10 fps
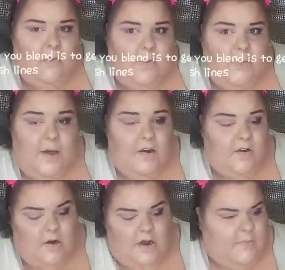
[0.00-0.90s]
little bit of
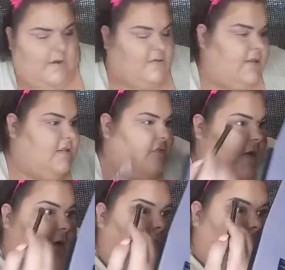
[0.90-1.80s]
powder in your eyebrows, that's
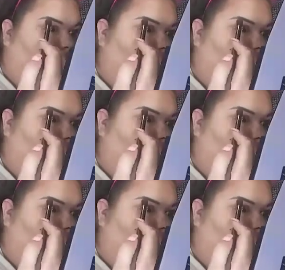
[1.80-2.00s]
fine.